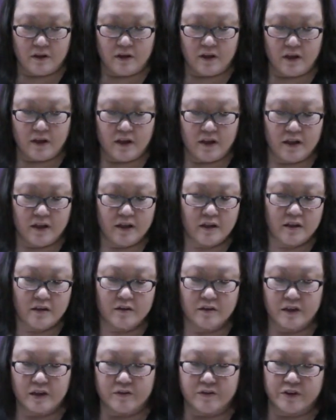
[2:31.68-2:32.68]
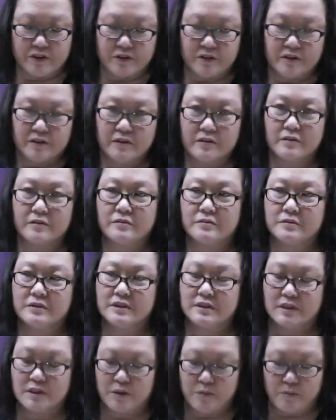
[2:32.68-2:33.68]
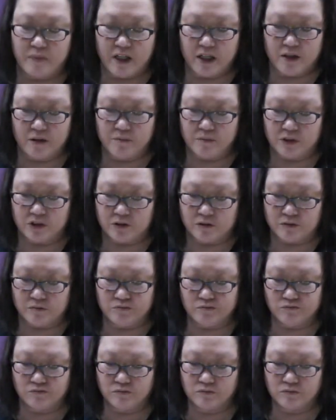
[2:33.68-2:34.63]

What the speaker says: I, however, was in a bad mood.